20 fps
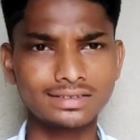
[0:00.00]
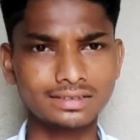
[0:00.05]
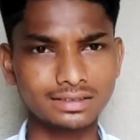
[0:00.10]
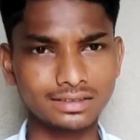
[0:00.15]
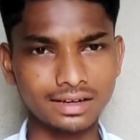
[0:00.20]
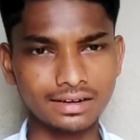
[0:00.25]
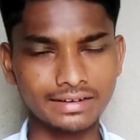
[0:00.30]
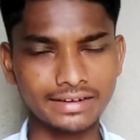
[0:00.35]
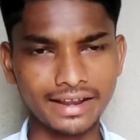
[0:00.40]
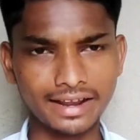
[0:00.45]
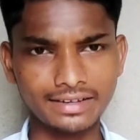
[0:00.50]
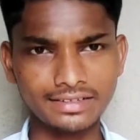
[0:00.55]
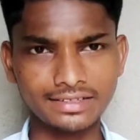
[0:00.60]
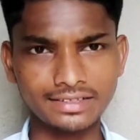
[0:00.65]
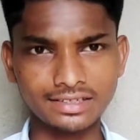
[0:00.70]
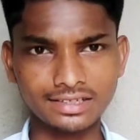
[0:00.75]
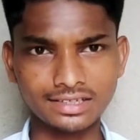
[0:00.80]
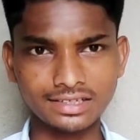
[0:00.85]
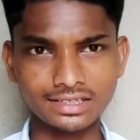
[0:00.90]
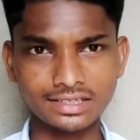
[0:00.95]

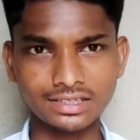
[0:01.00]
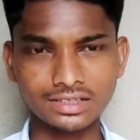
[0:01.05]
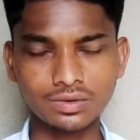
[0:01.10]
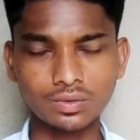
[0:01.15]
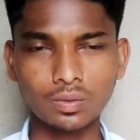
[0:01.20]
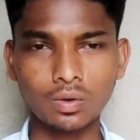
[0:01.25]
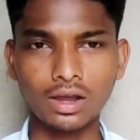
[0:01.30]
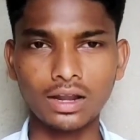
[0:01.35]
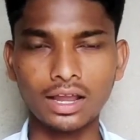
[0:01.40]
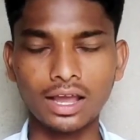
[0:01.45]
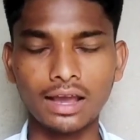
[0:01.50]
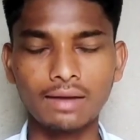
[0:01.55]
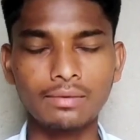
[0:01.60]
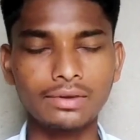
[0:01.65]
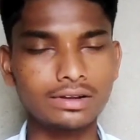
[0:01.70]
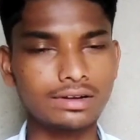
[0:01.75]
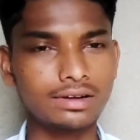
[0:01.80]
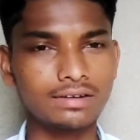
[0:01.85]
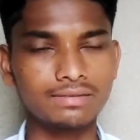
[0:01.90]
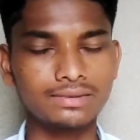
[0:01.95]
sentences while
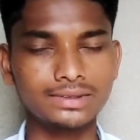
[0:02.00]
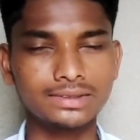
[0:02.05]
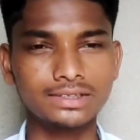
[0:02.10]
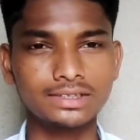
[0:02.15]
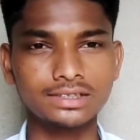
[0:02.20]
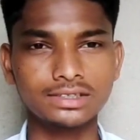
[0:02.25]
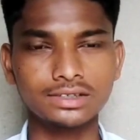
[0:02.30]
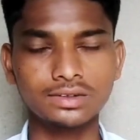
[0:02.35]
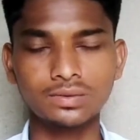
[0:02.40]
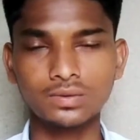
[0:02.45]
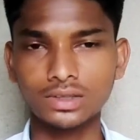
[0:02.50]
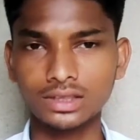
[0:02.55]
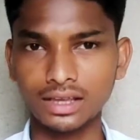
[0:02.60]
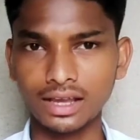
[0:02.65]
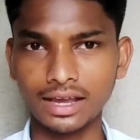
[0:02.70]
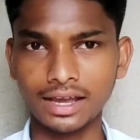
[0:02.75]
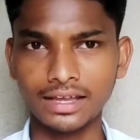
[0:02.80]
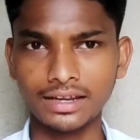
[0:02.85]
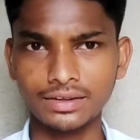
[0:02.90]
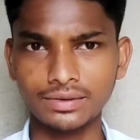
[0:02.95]
having conversation with
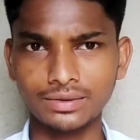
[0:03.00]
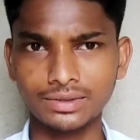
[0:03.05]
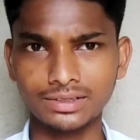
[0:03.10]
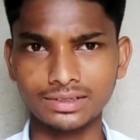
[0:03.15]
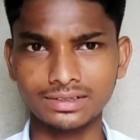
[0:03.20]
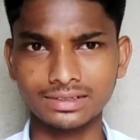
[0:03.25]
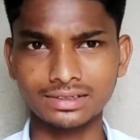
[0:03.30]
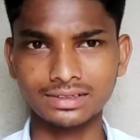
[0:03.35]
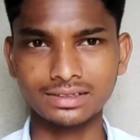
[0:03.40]
anyone.